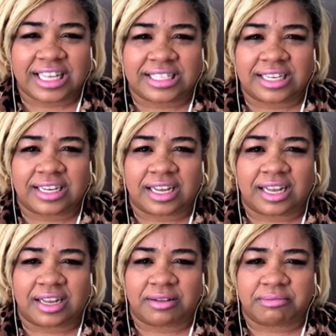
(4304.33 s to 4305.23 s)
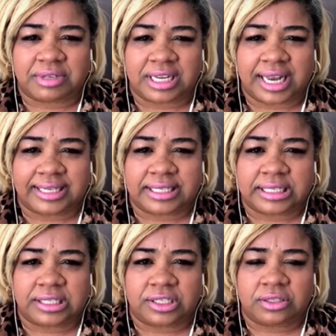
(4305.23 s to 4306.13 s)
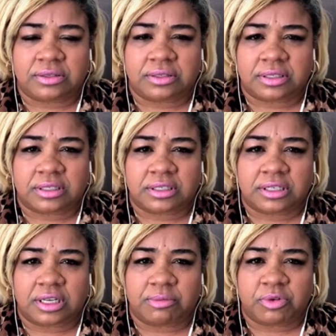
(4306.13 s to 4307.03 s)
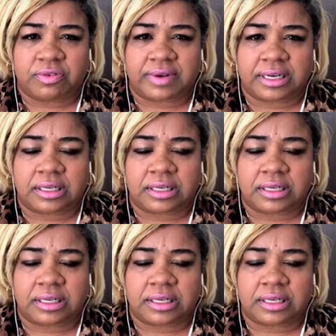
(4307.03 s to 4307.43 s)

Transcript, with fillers: a um, connection issue? Can you no, move I got all my